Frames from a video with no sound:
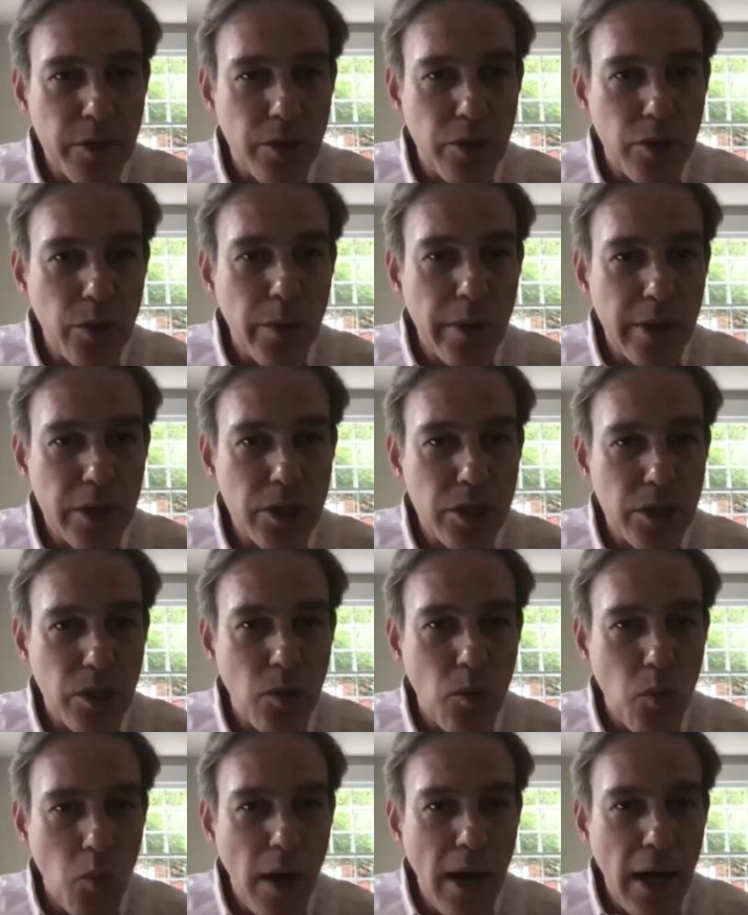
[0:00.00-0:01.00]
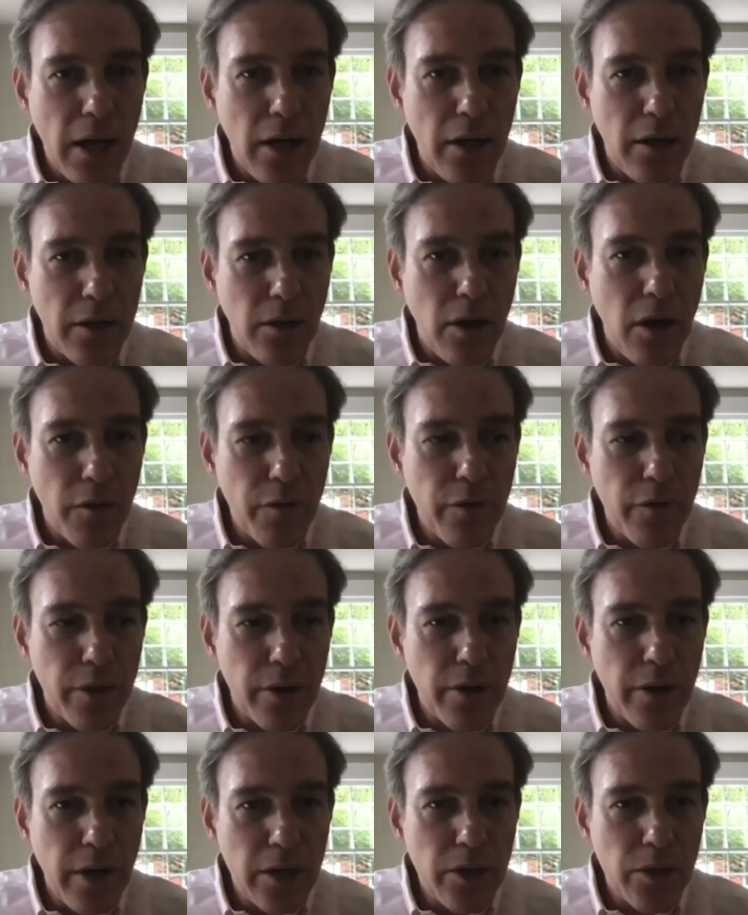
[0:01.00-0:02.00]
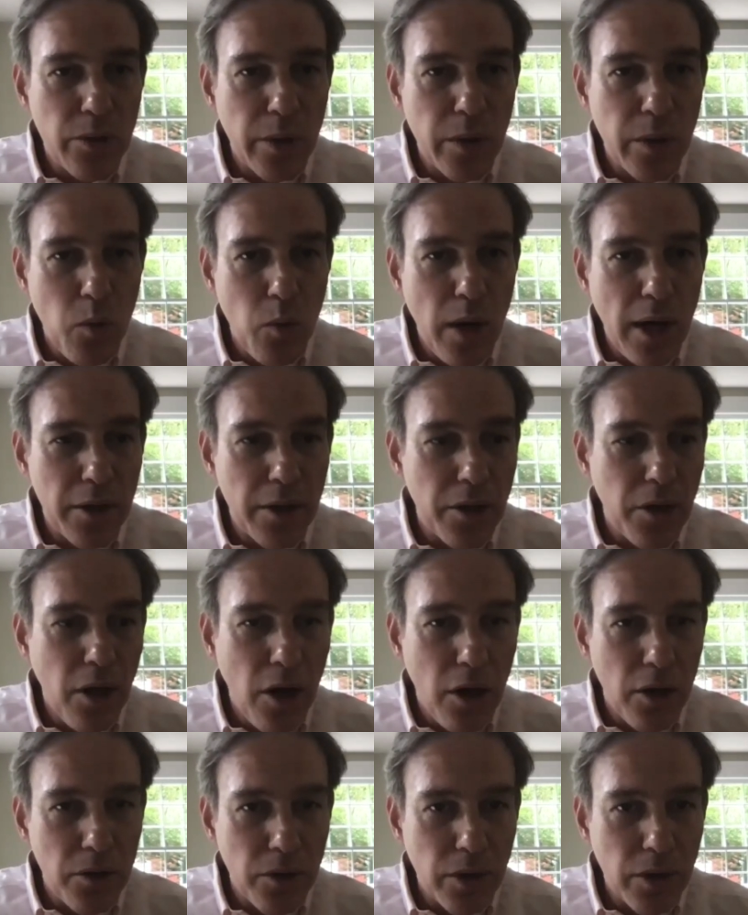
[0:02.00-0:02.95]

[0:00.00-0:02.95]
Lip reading: are doing so well, often they're not doing well at all.